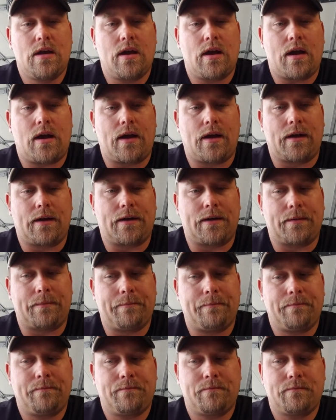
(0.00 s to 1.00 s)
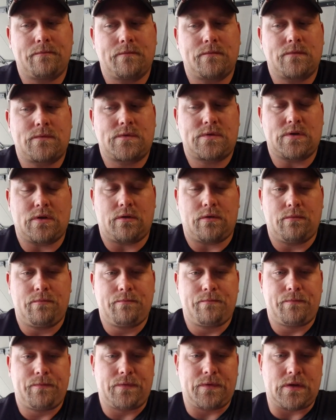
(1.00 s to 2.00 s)
So
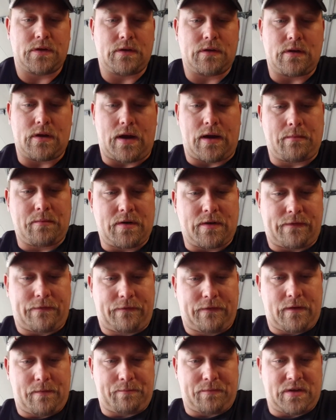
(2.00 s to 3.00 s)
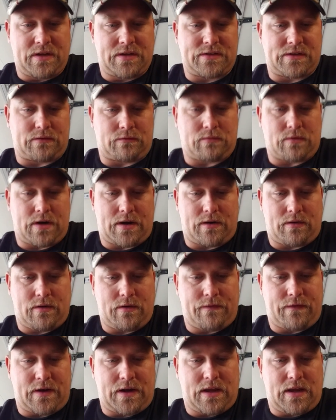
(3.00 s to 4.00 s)
I'm going to flip this
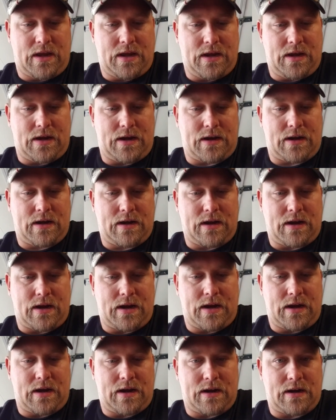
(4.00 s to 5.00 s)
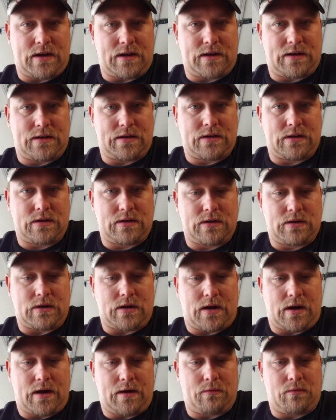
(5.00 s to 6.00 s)
around if I can, and
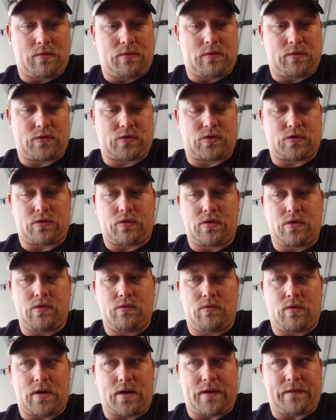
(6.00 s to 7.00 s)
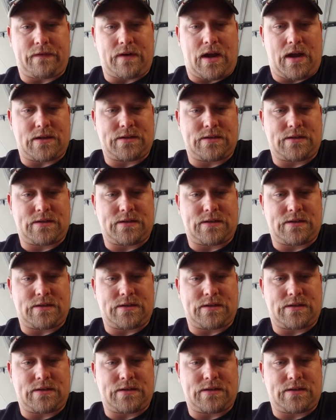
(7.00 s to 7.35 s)
I will show you what I've got